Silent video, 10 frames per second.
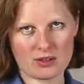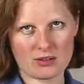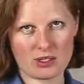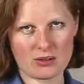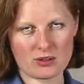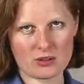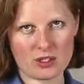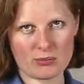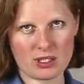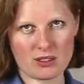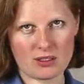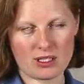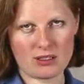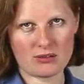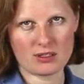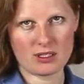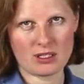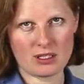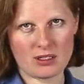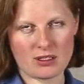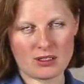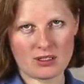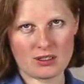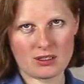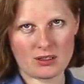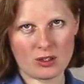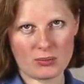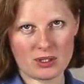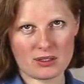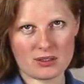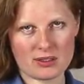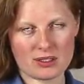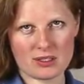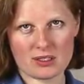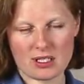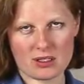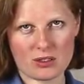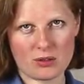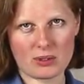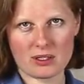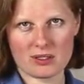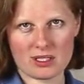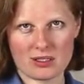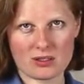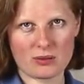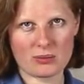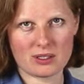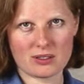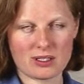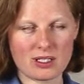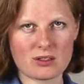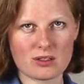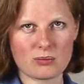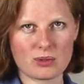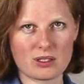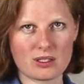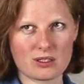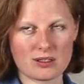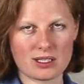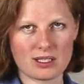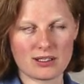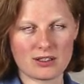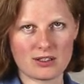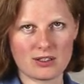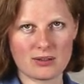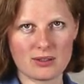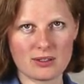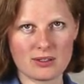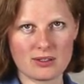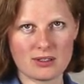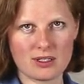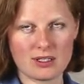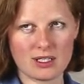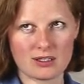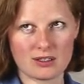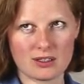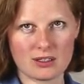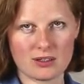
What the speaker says: So I hold the shutter button down, opens, stays open, stays open, stays open until I let it go, and then it